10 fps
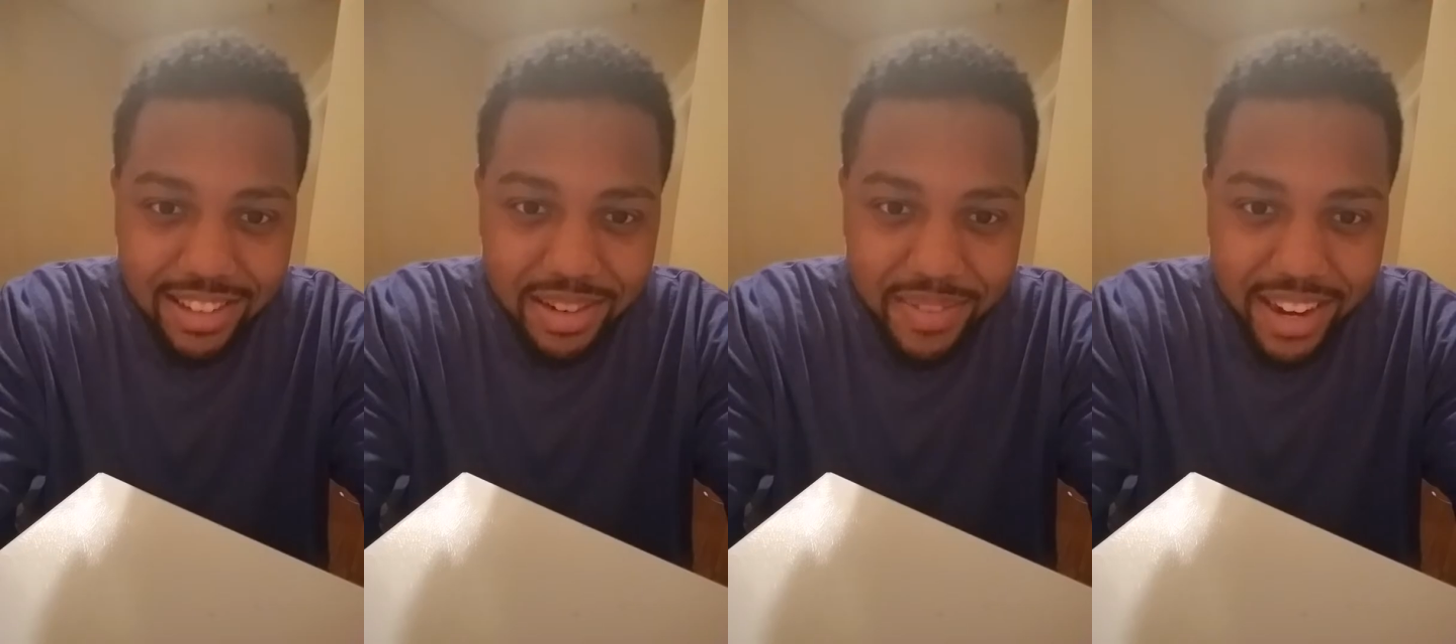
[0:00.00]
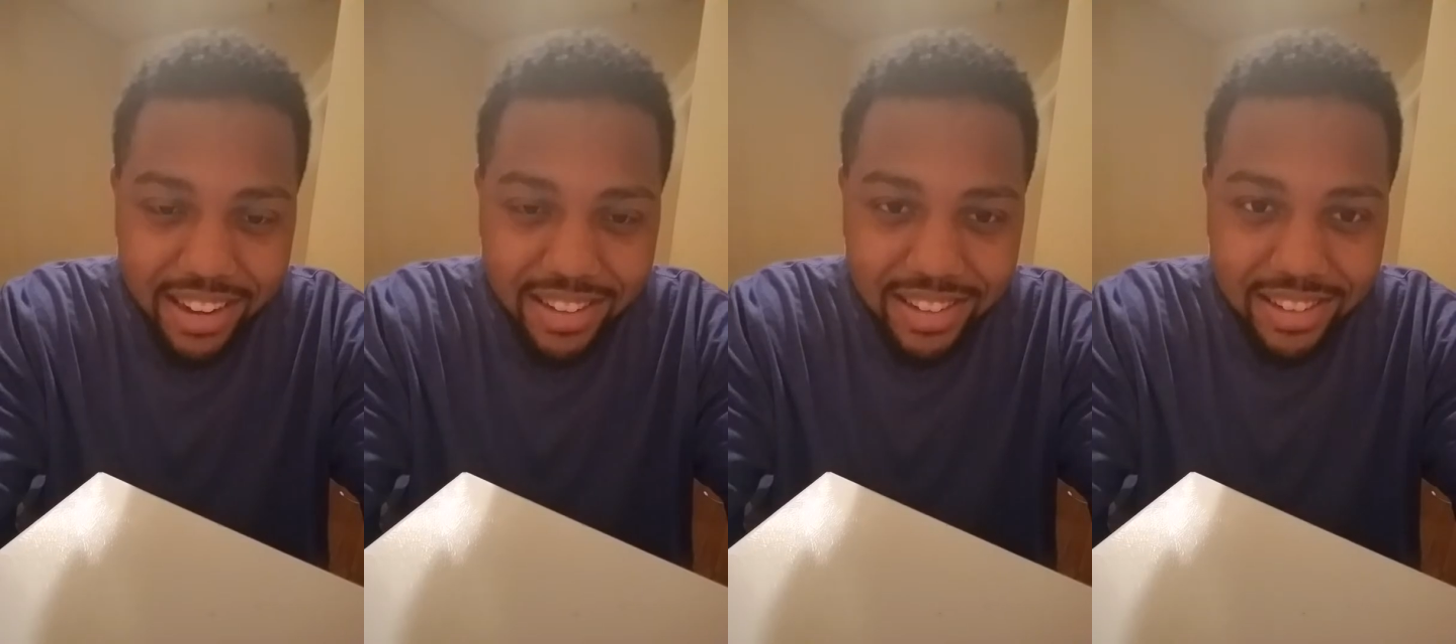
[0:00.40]
anybody
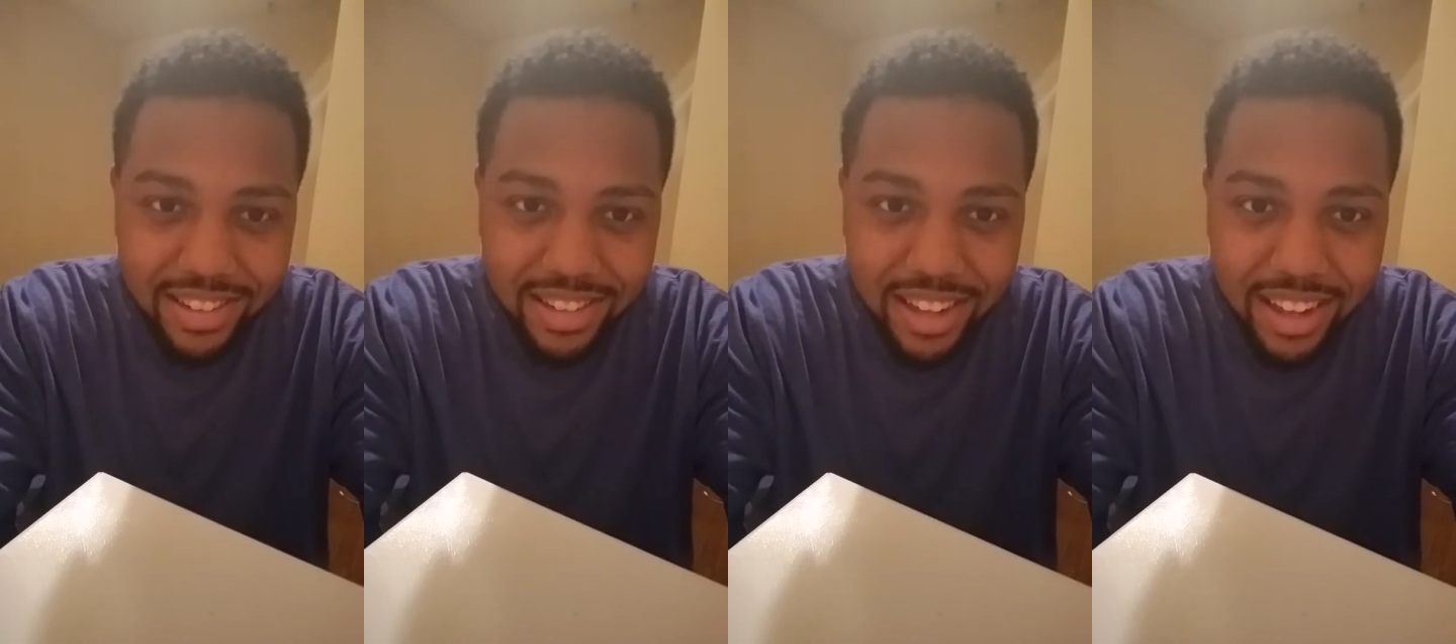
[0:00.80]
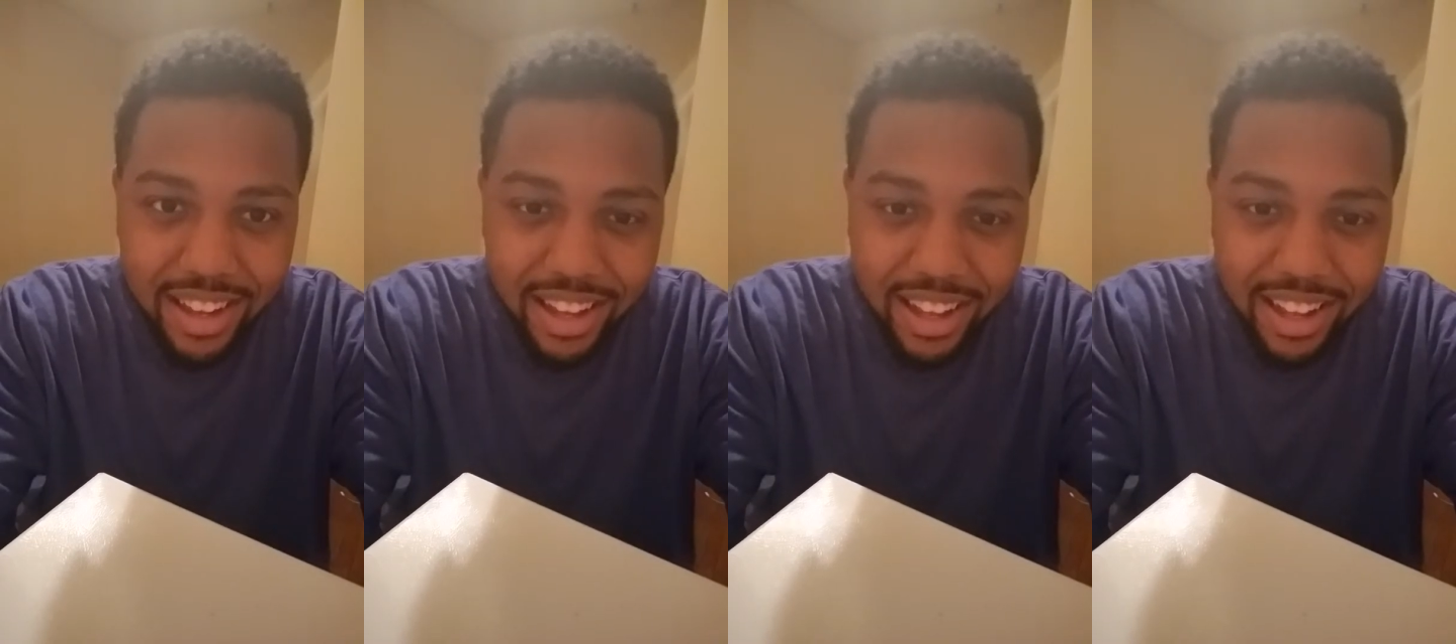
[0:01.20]
else do
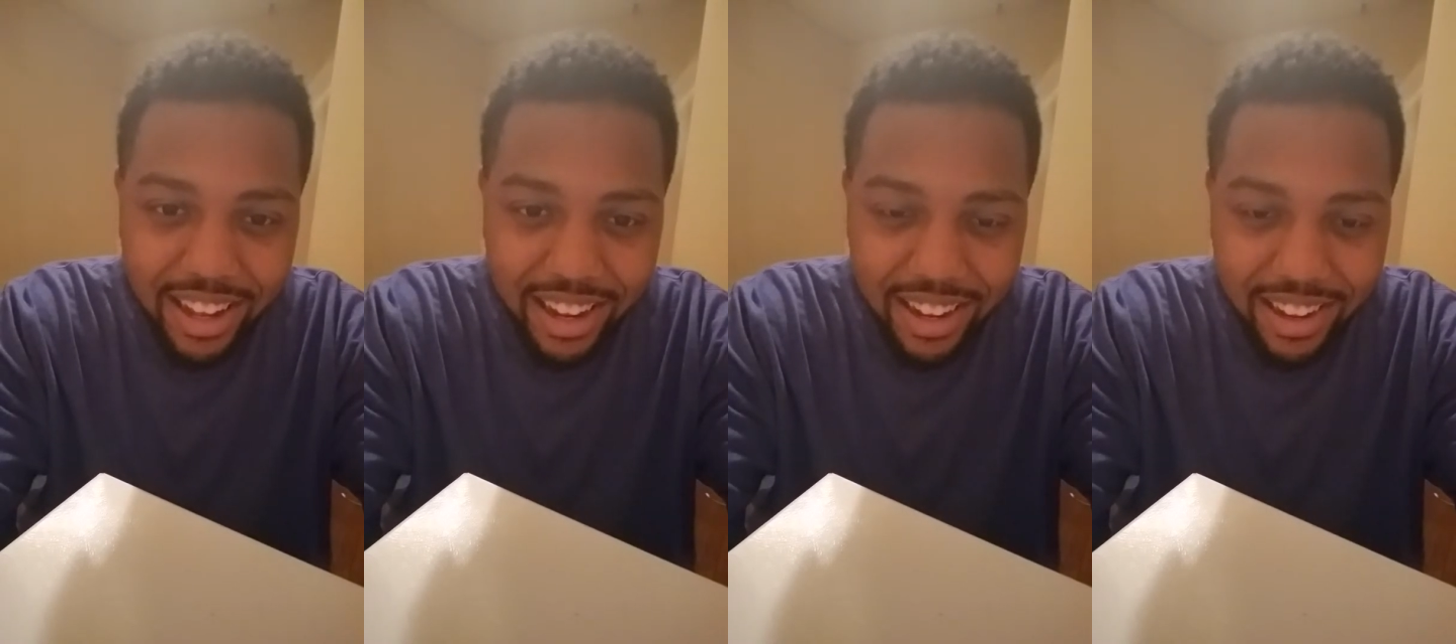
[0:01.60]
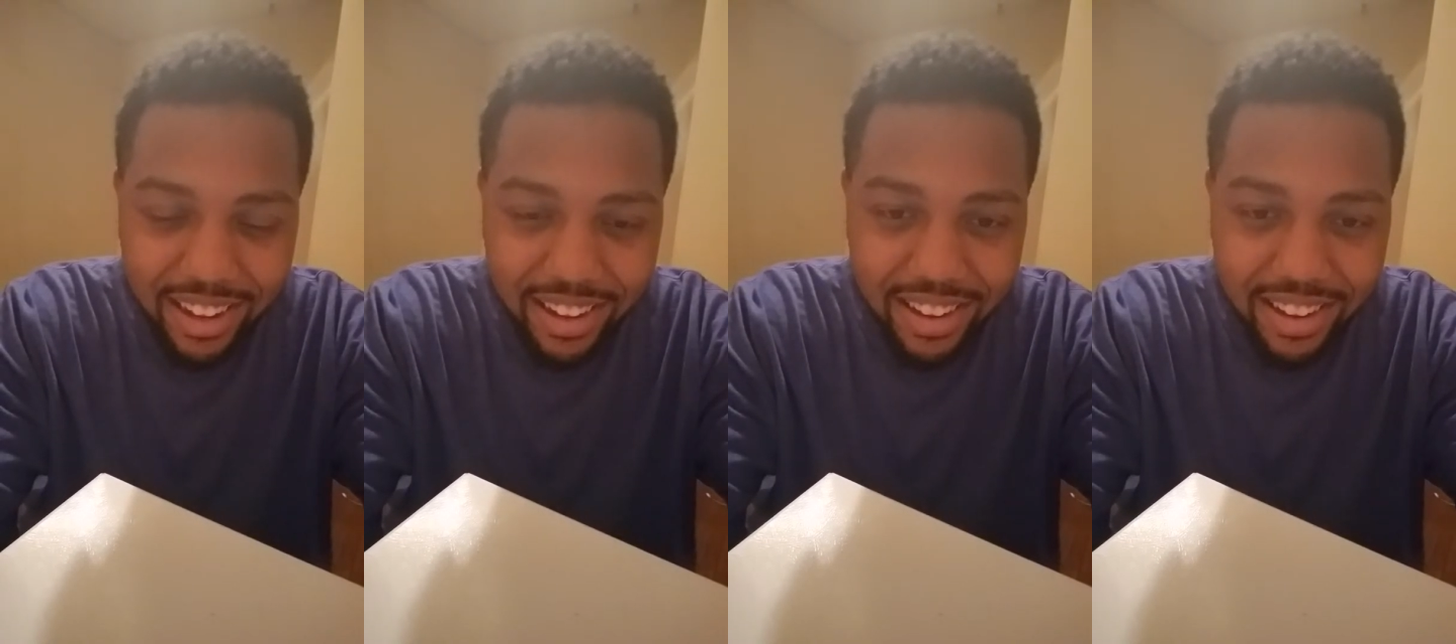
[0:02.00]
this?